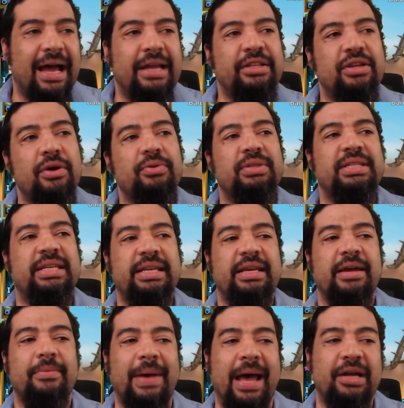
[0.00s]
I don't see
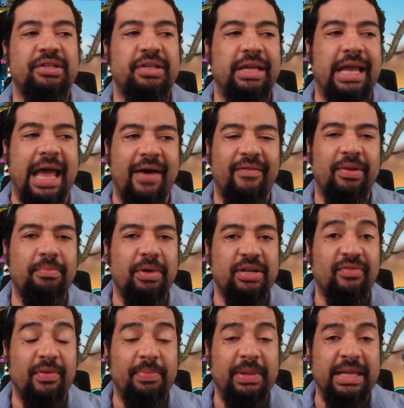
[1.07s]
him actually having
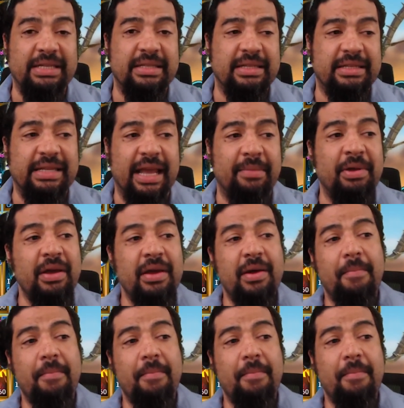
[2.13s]
much of a place in this game.